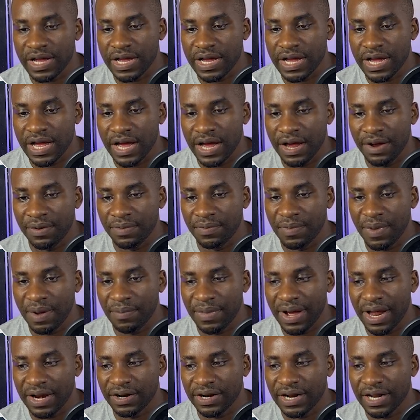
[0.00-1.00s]

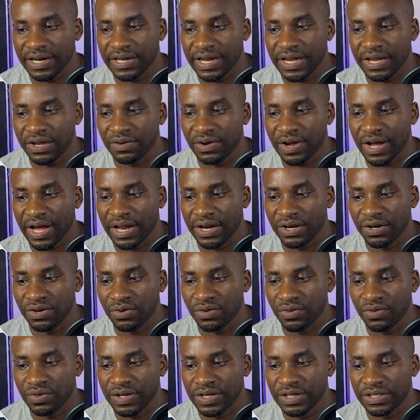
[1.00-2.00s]
remember, another thing you can
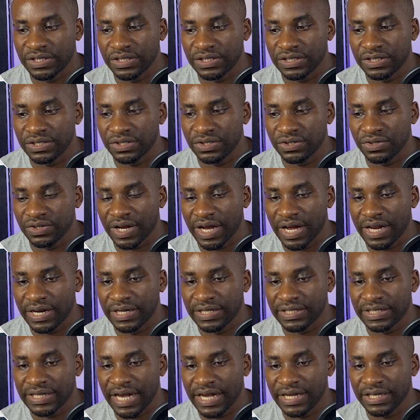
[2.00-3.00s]
do is you can
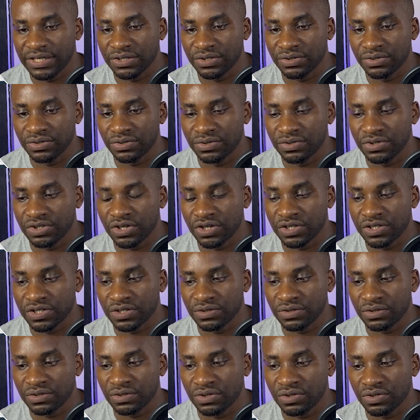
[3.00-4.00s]
decide to just
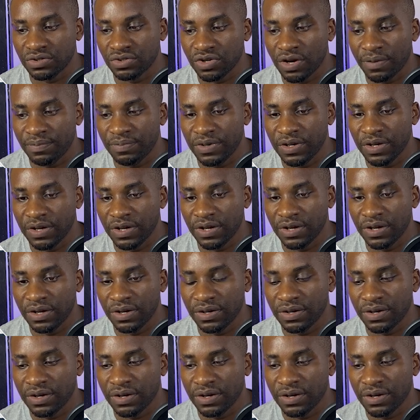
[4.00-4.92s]
drop the